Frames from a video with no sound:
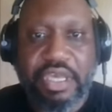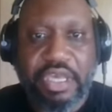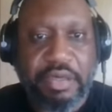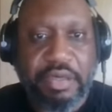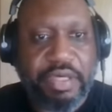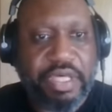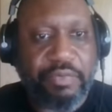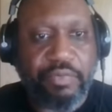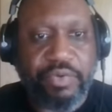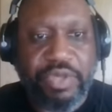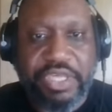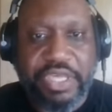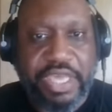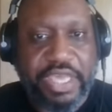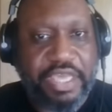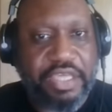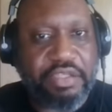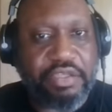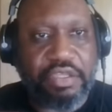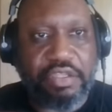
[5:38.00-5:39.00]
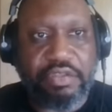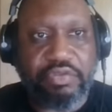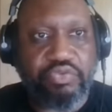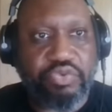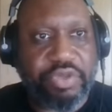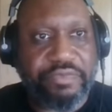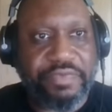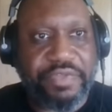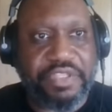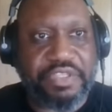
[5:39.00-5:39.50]
Uh, we can't. You know,
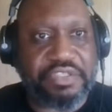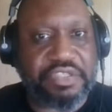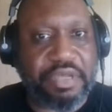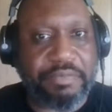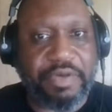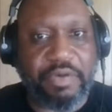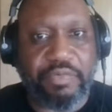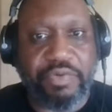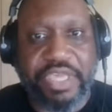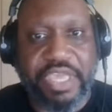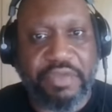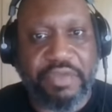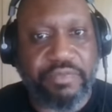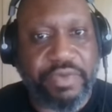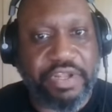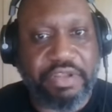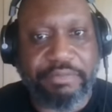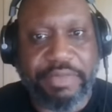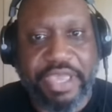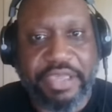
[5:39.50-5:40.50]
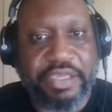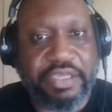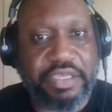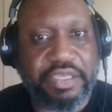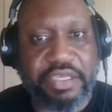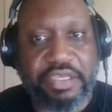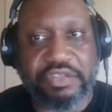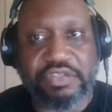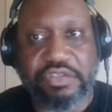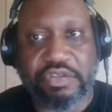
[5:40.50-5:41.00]
Griffin is talking about we can't run it back
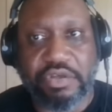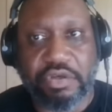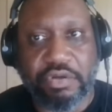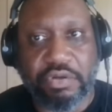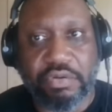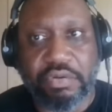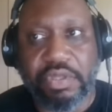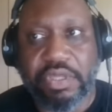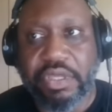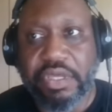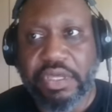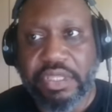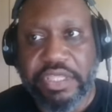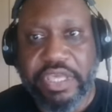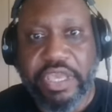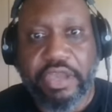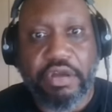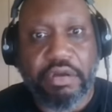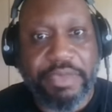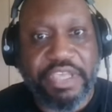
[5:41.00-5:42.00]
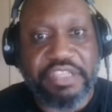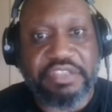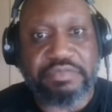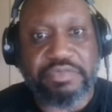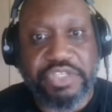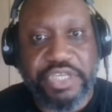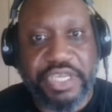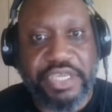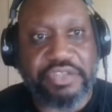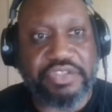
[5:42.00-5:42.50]
again. So they're gonna make some
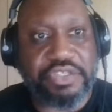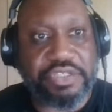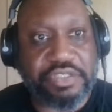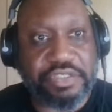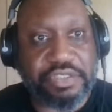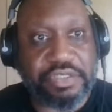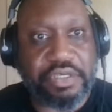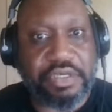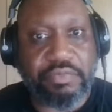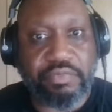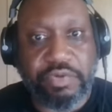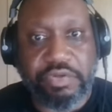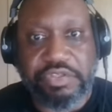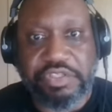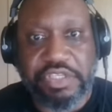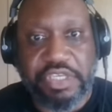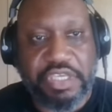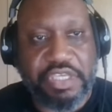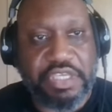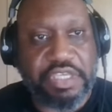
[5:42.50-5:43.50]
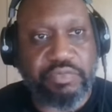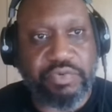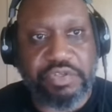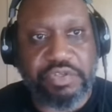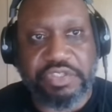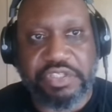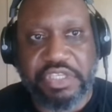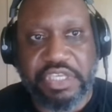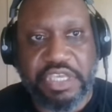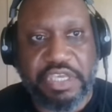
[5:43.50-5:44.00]
changes. We'll see.
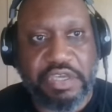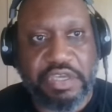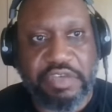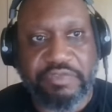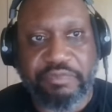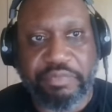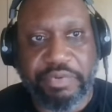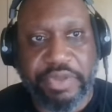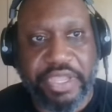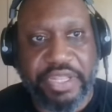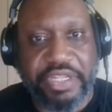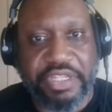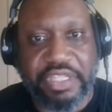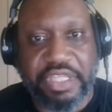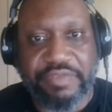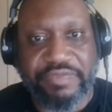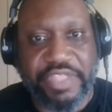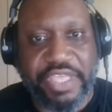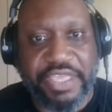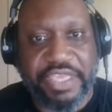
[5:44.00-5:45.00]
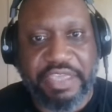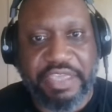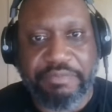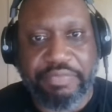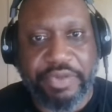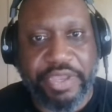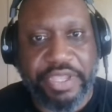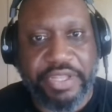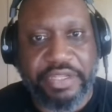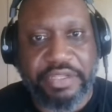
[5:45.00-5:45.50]
We'll see if Brandon if they keep
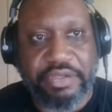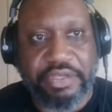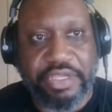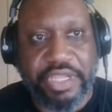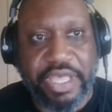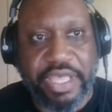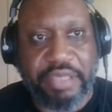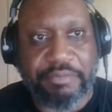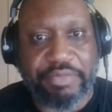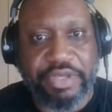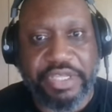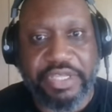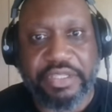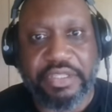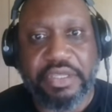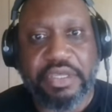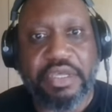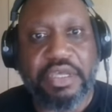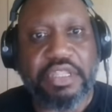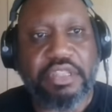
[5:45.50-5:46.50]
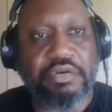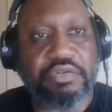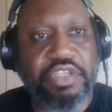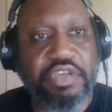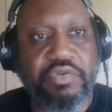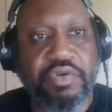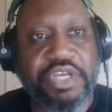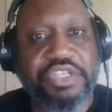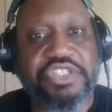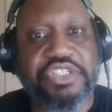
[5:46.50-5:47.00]
Brandon or not. But the
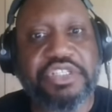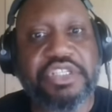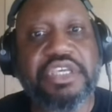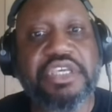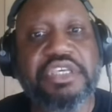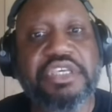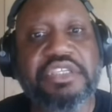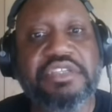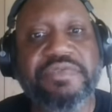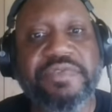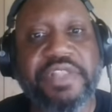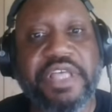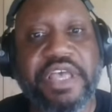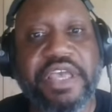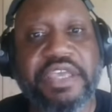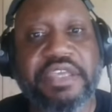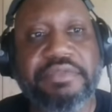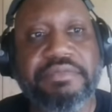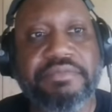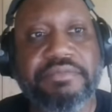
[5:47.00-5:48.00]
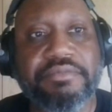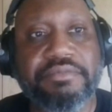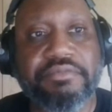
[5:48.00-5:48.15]
only question is, flight.